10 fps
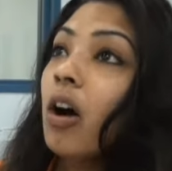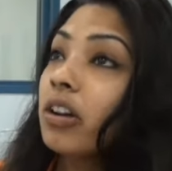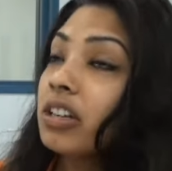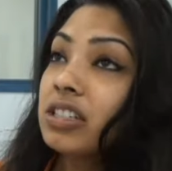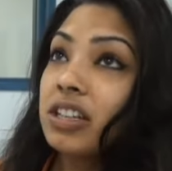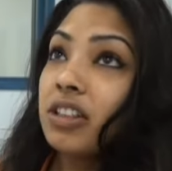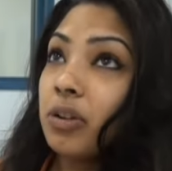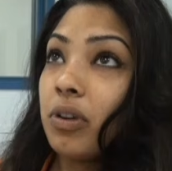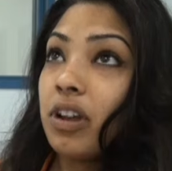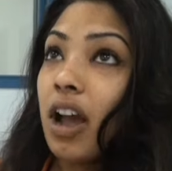Honestly,
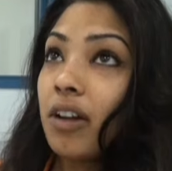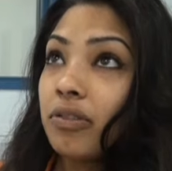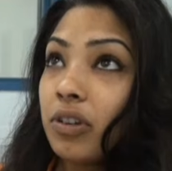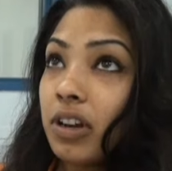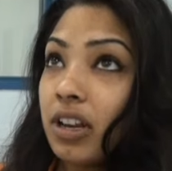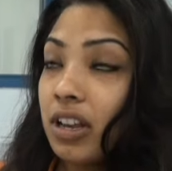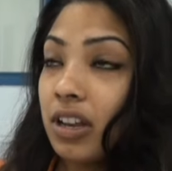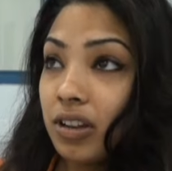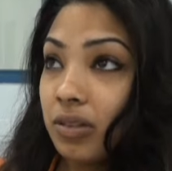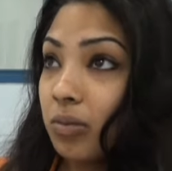the
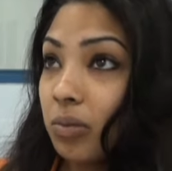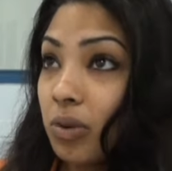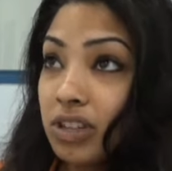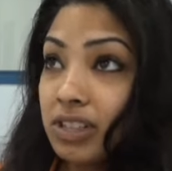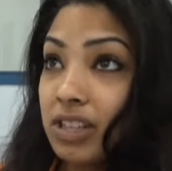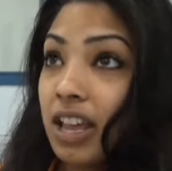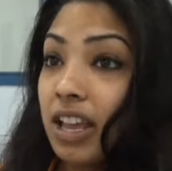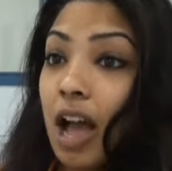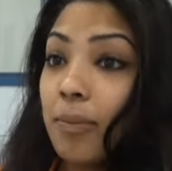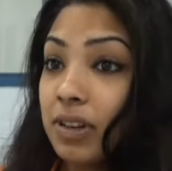recovery was
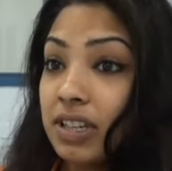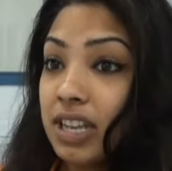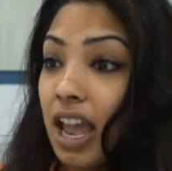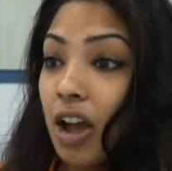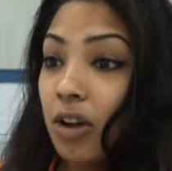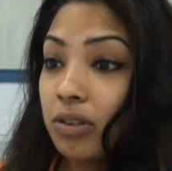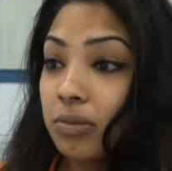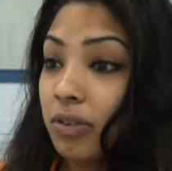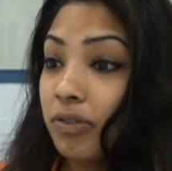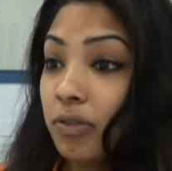like up and
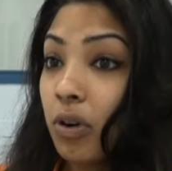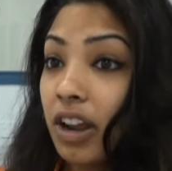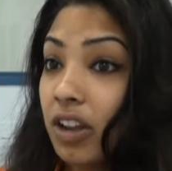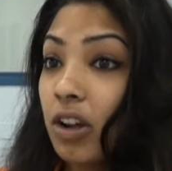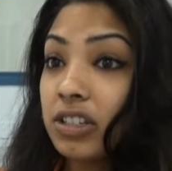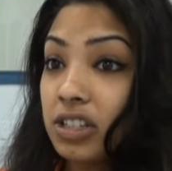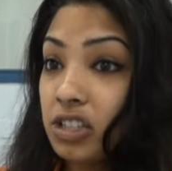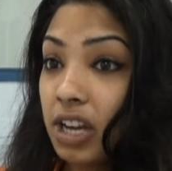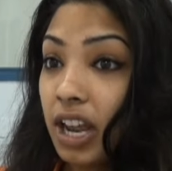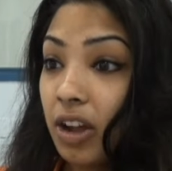down before I got to
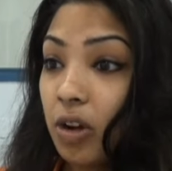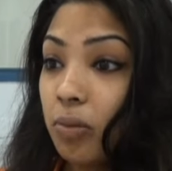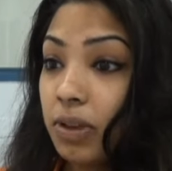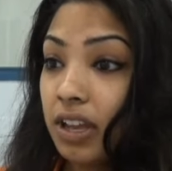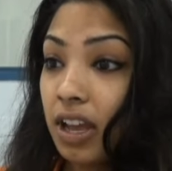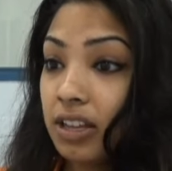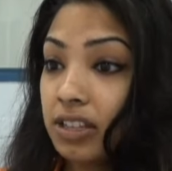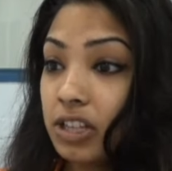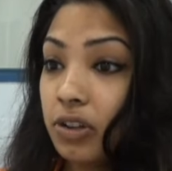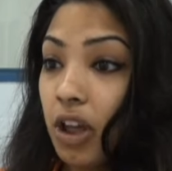jail,
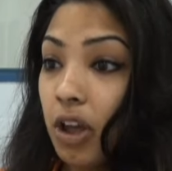because, you